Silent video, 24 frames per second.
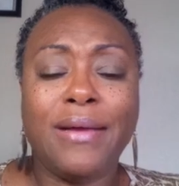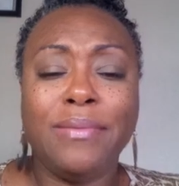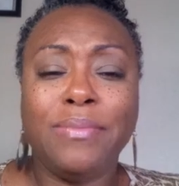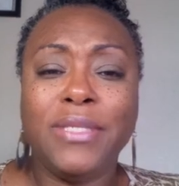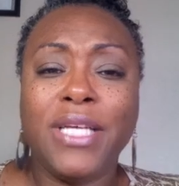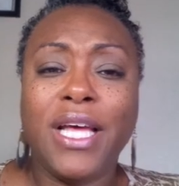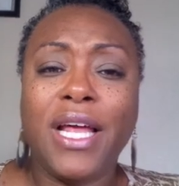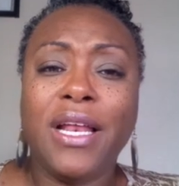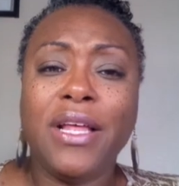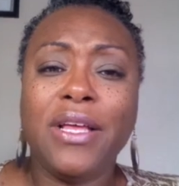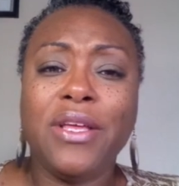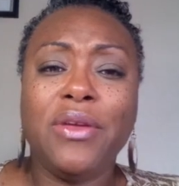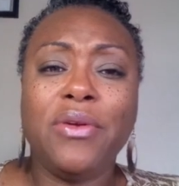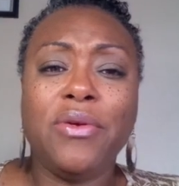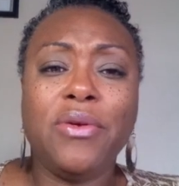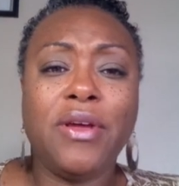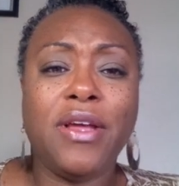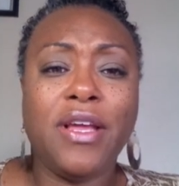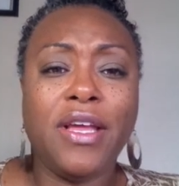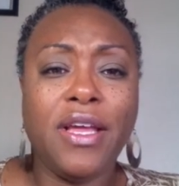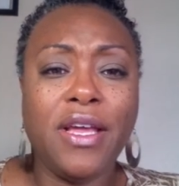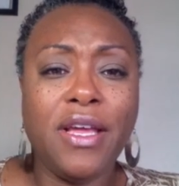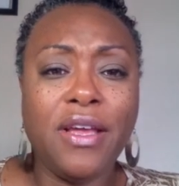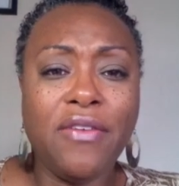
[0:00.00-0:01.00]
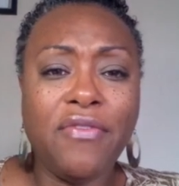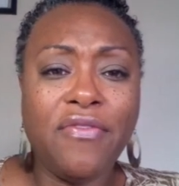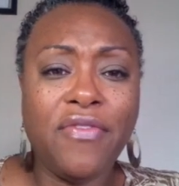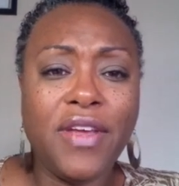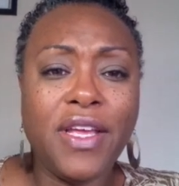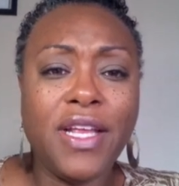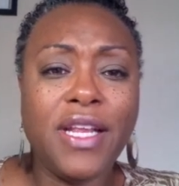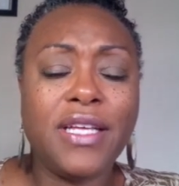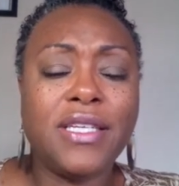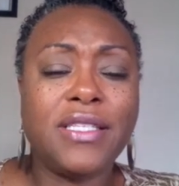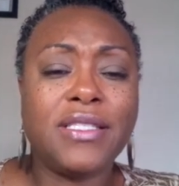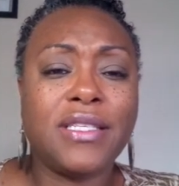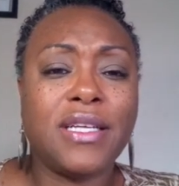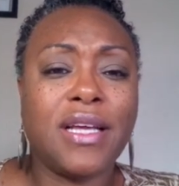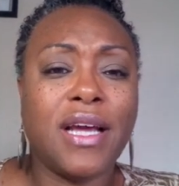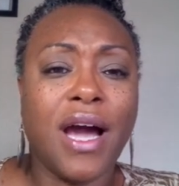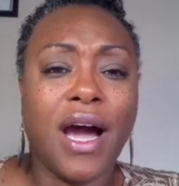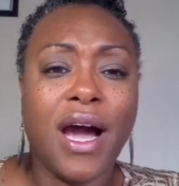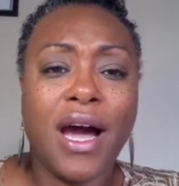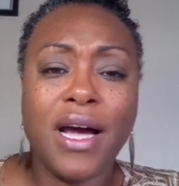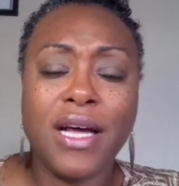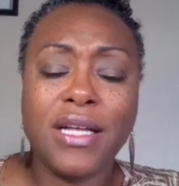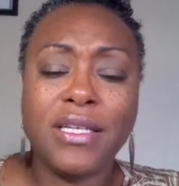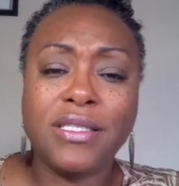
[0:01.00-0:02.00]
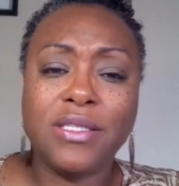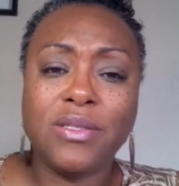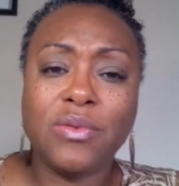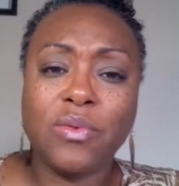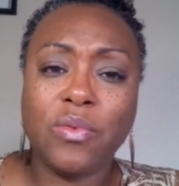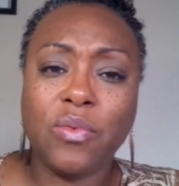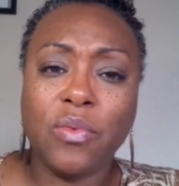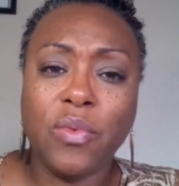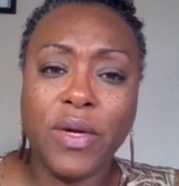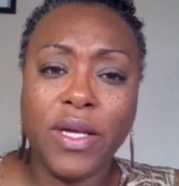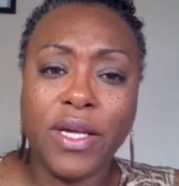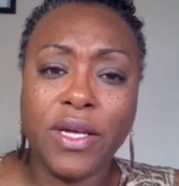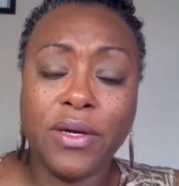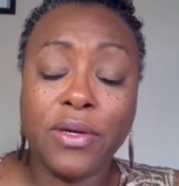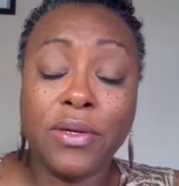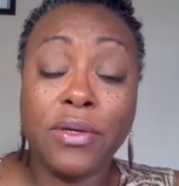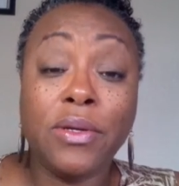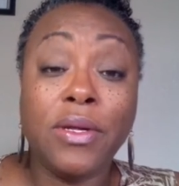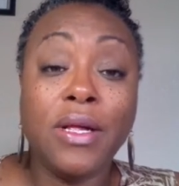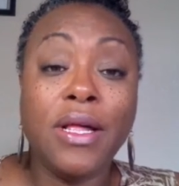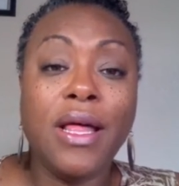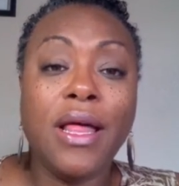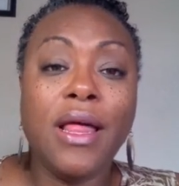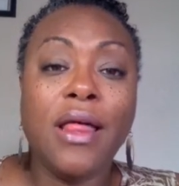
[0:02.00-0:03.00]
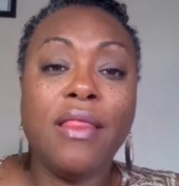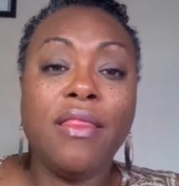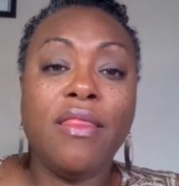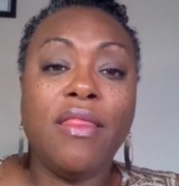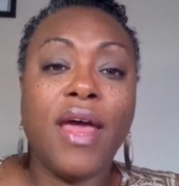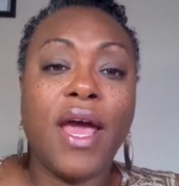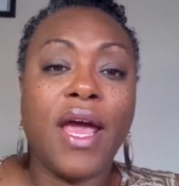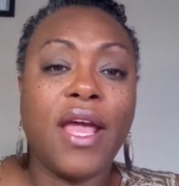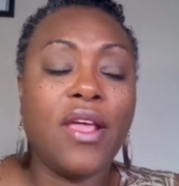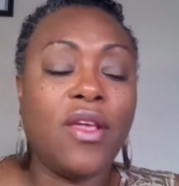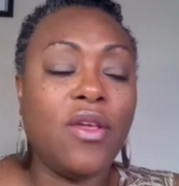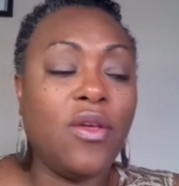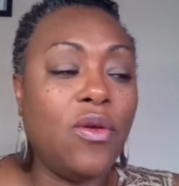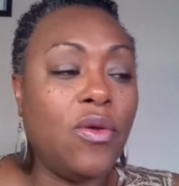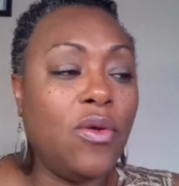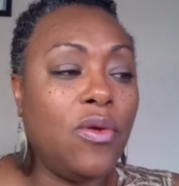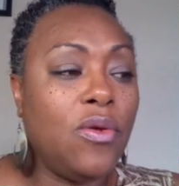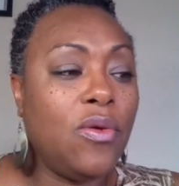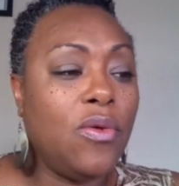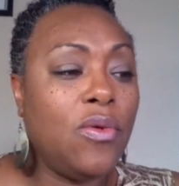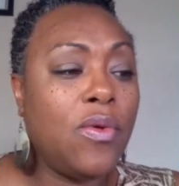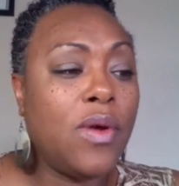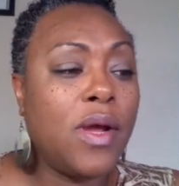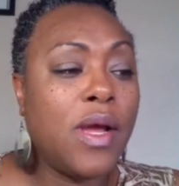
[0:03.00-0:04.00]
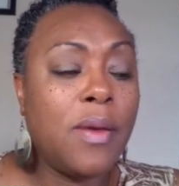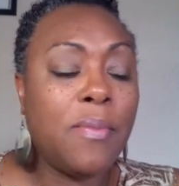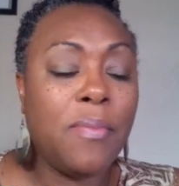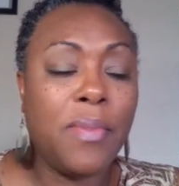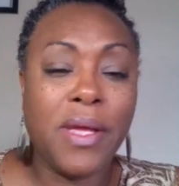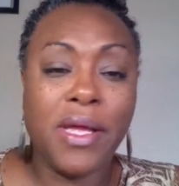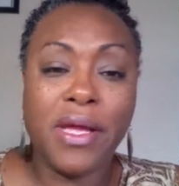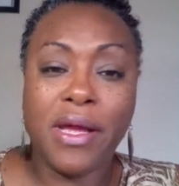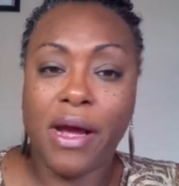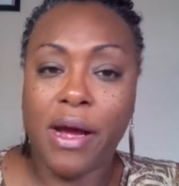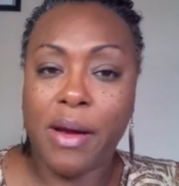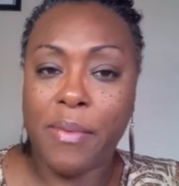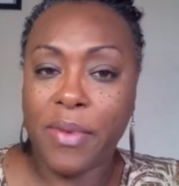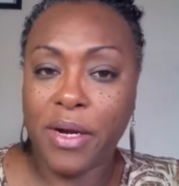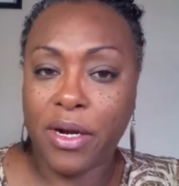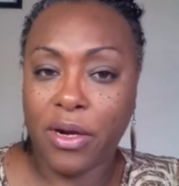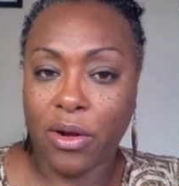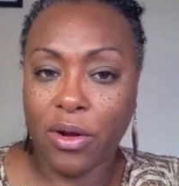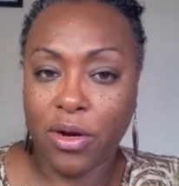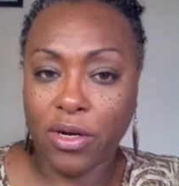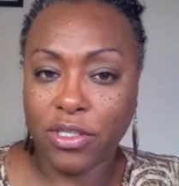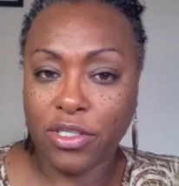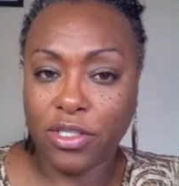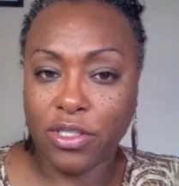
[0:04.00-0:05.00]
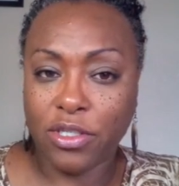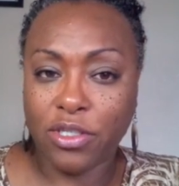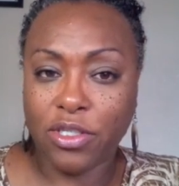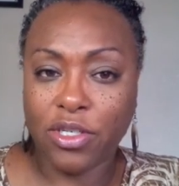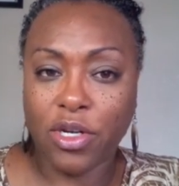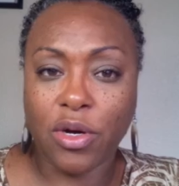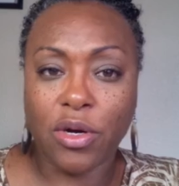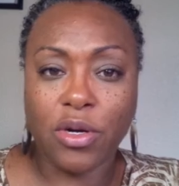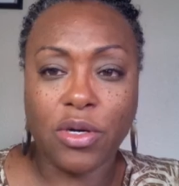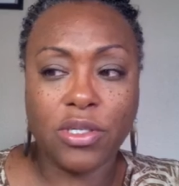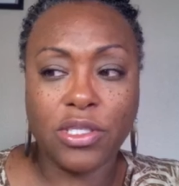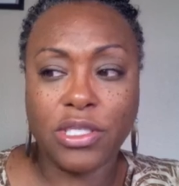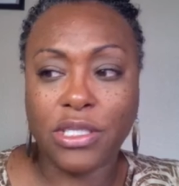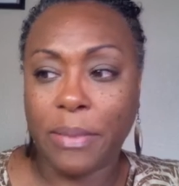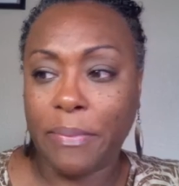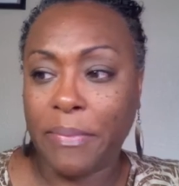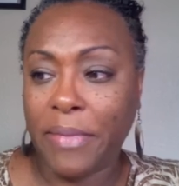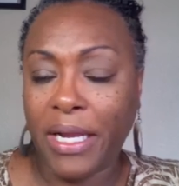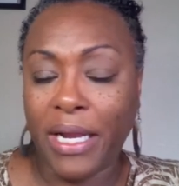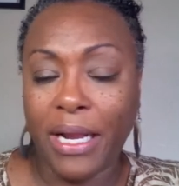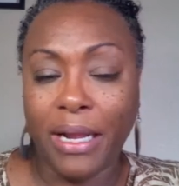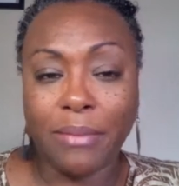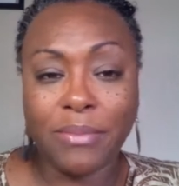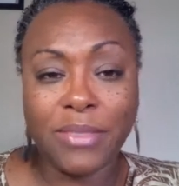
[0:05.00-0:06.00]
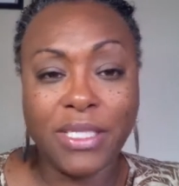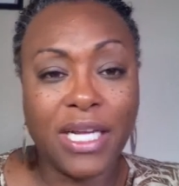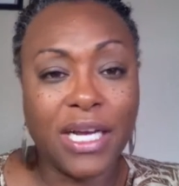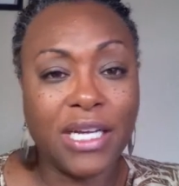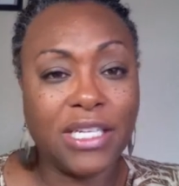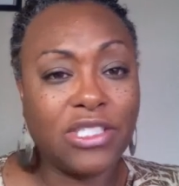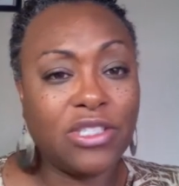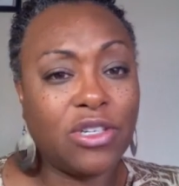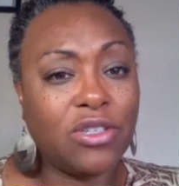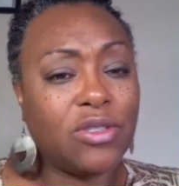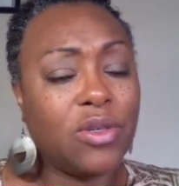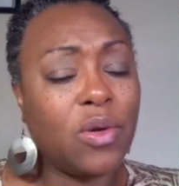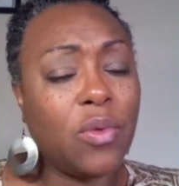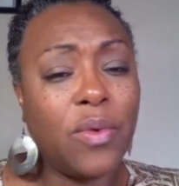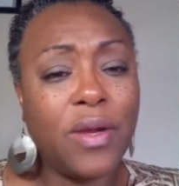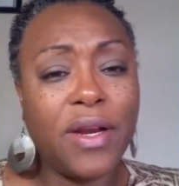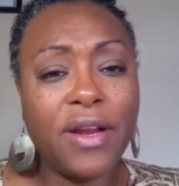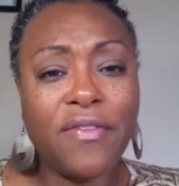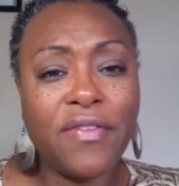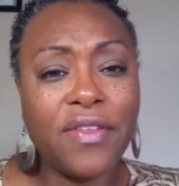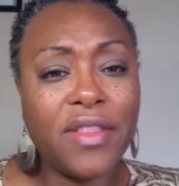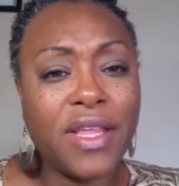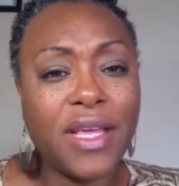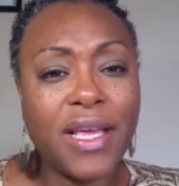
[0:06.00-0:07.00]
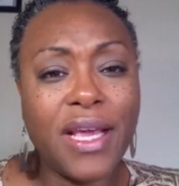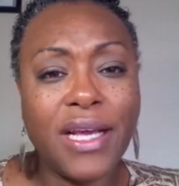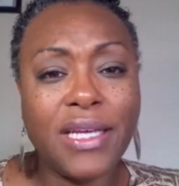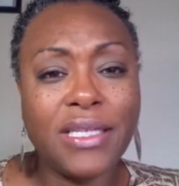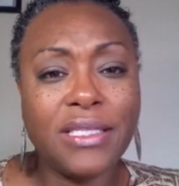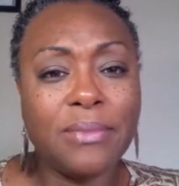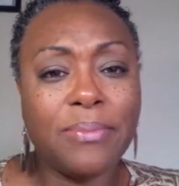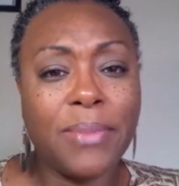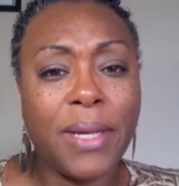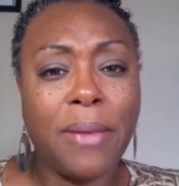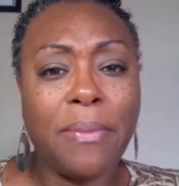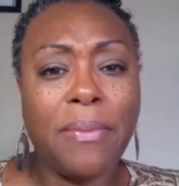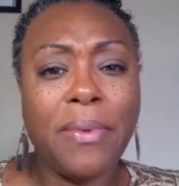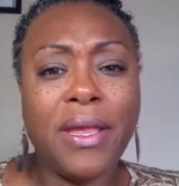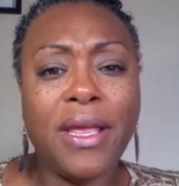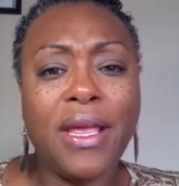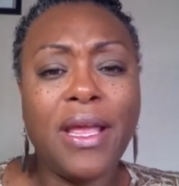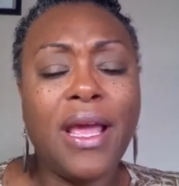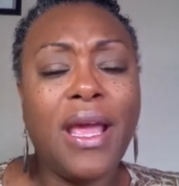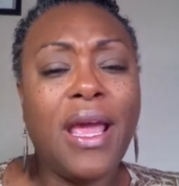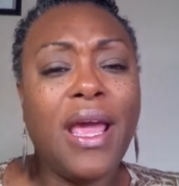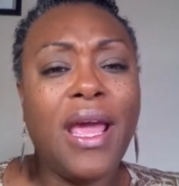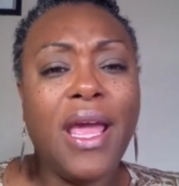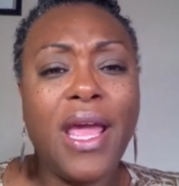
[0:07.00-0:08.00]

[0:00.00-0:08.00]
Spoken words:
I'm telling you, if it is God's will that you become a larger church, a medium-sized church, or whatever the case may be,